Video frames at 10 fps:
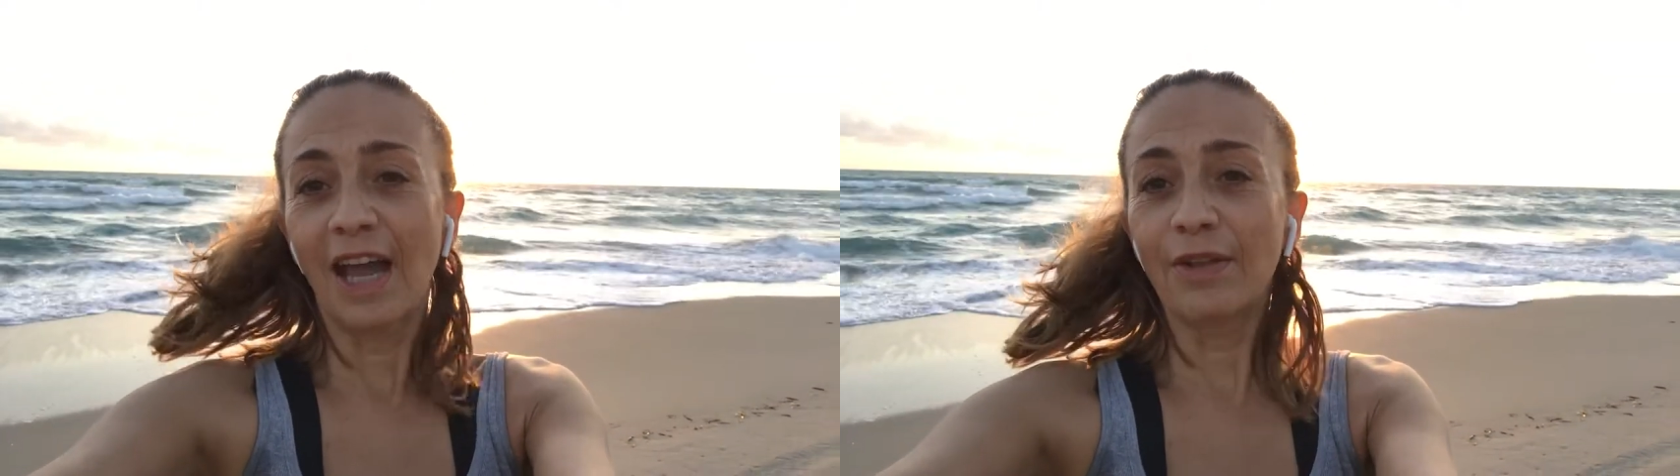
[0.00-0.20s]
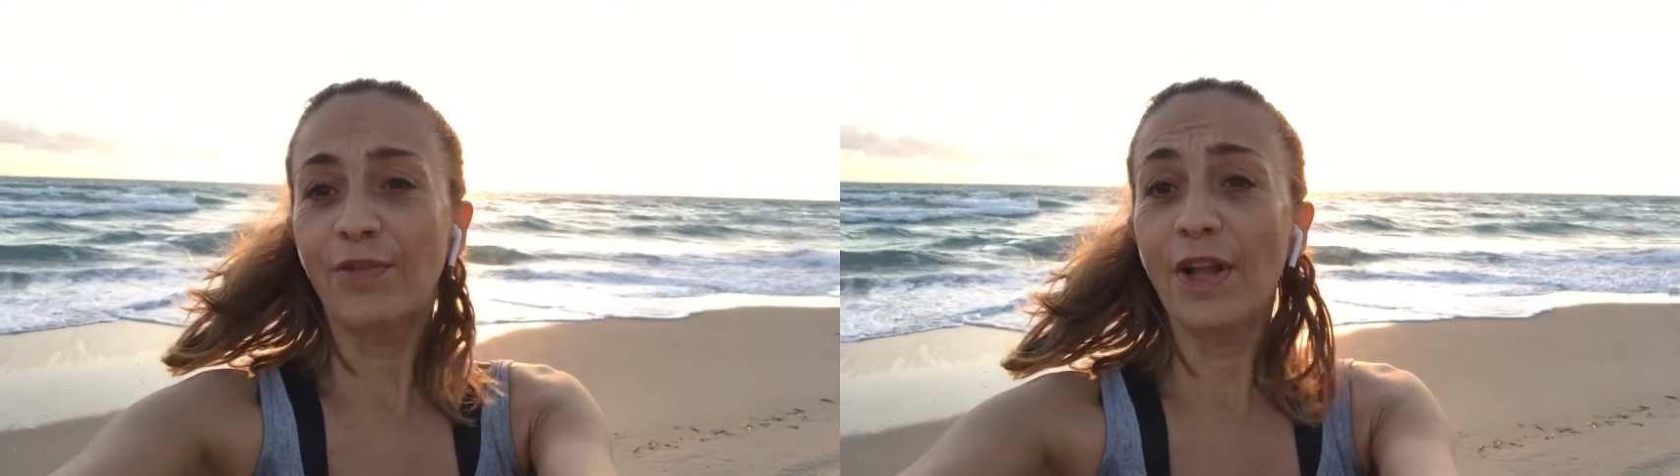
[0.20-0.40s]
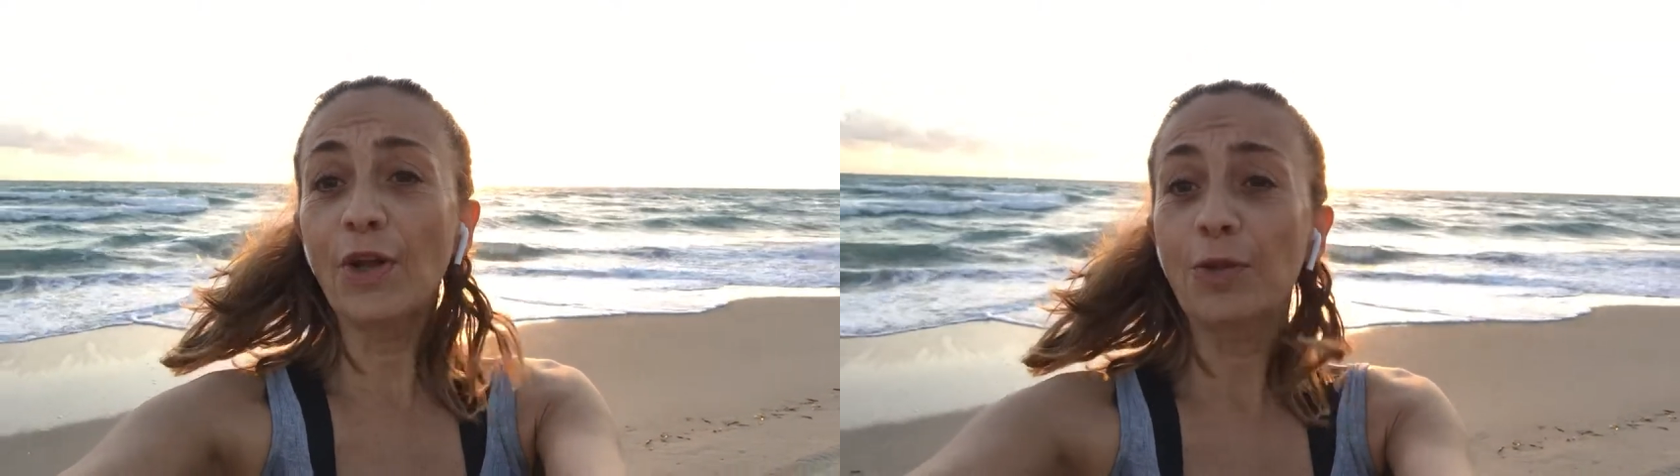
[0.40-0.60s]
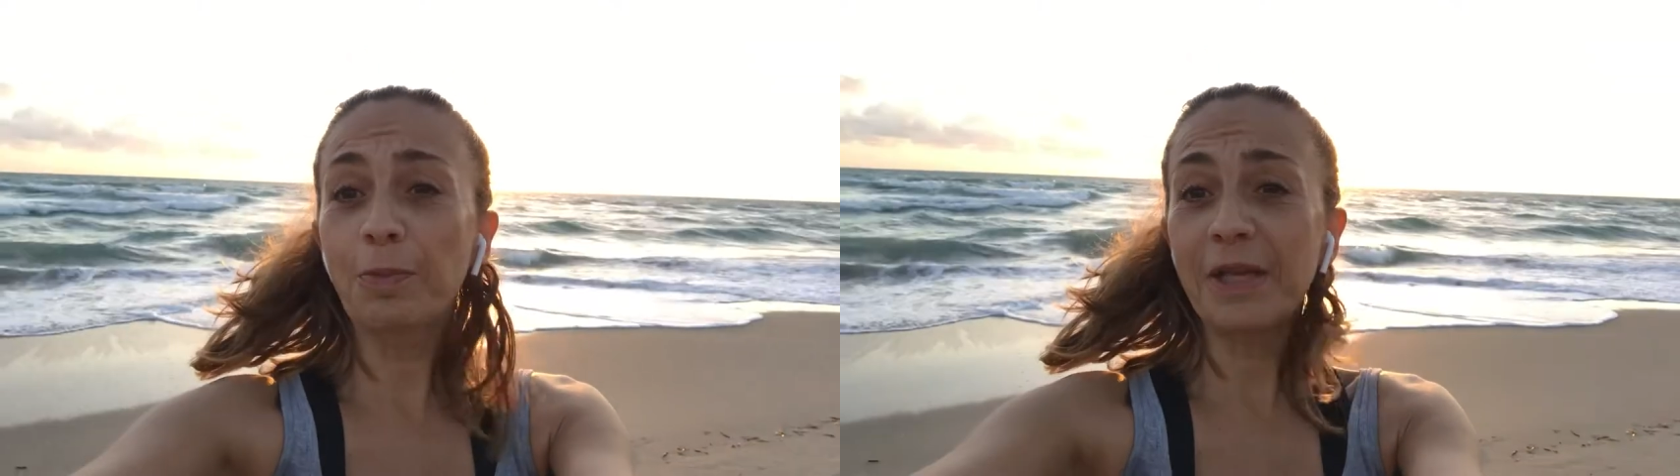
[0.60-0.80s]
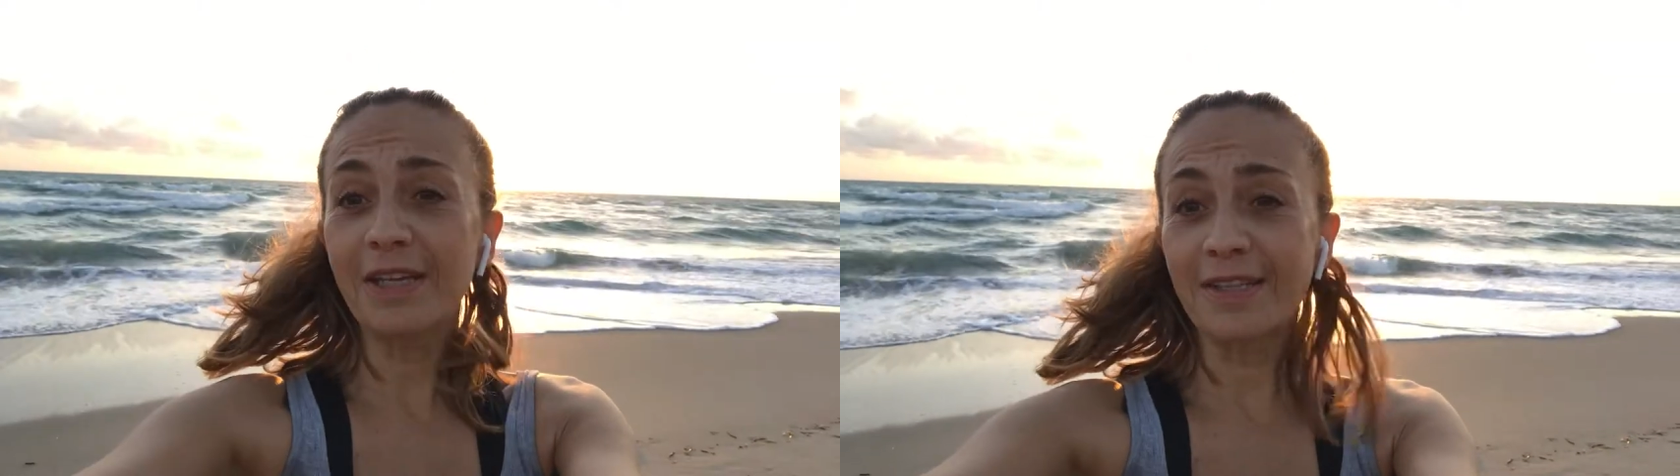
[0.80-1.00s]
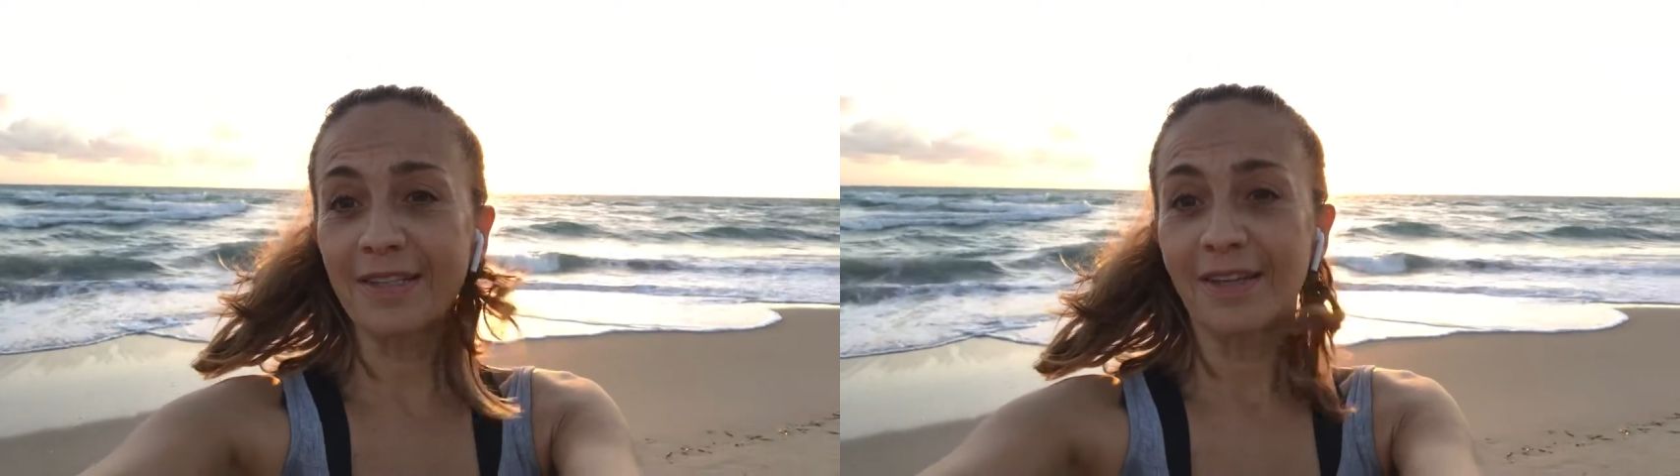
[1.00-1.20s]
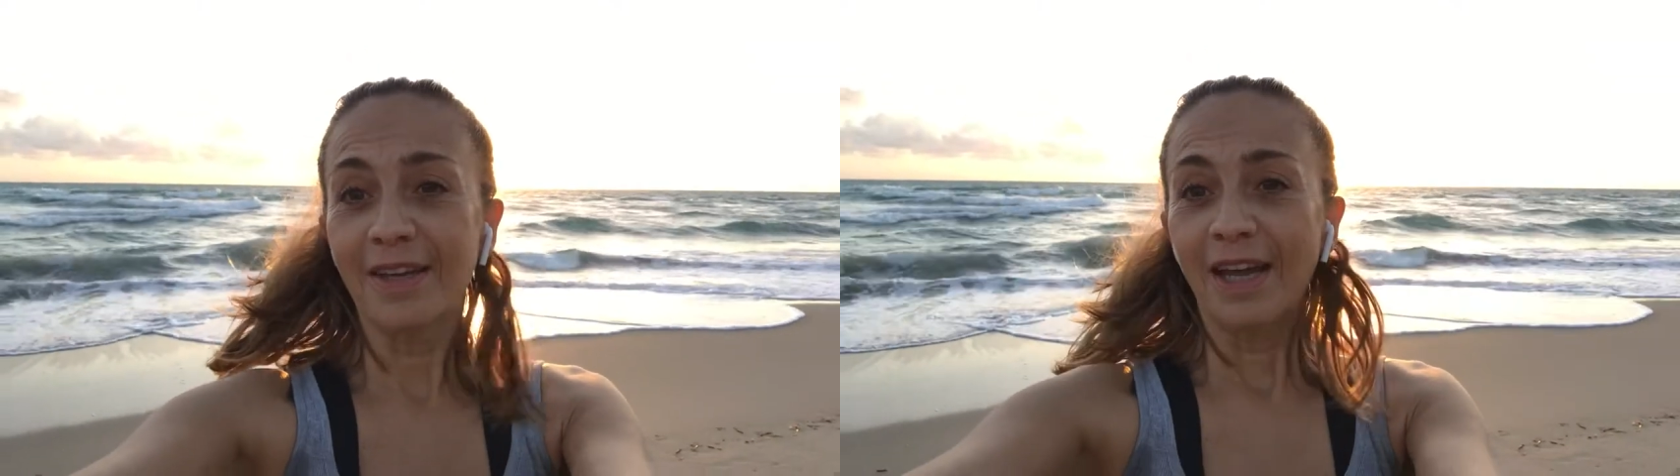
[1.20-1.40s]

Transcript: and feel at peace